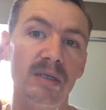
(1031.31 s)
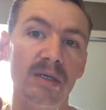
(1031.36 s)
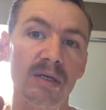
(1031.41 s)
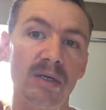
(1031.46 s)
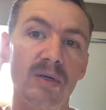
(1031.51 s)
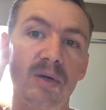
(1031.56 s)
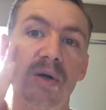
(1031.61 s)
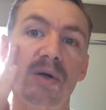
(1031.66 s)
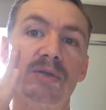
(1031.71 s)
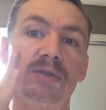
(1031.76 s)

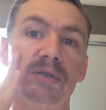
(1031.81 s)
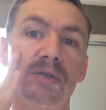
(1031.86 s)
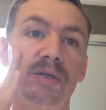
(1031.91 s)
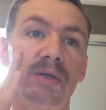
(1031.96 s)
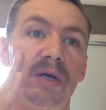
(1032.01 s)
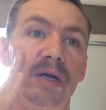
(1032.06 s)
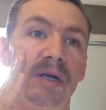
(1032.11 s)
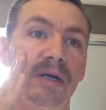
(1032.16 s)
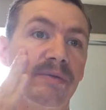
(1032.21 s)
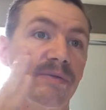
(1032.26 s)
across the
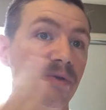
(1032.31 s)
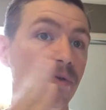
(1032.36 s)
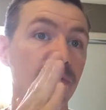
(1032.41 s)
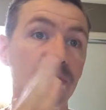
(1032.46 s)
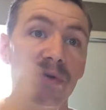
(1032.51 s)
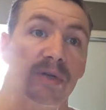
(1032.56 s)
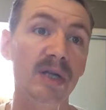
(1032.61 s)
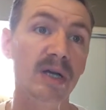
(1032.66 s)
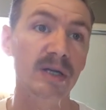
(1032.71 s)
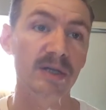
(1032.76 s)
grain, if you
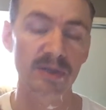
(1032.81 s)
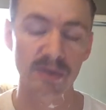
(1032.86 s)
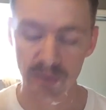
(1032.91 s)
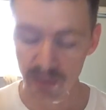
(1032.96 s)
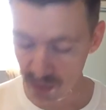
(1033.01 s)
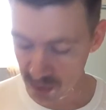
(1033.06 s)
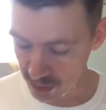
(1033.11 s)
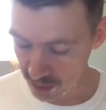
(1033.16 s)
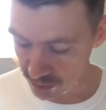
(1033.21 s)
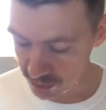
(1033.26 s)
feel like you
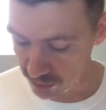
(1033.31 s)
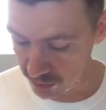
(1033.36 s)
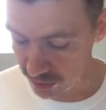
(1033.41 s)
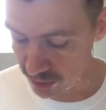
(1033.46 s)
want to do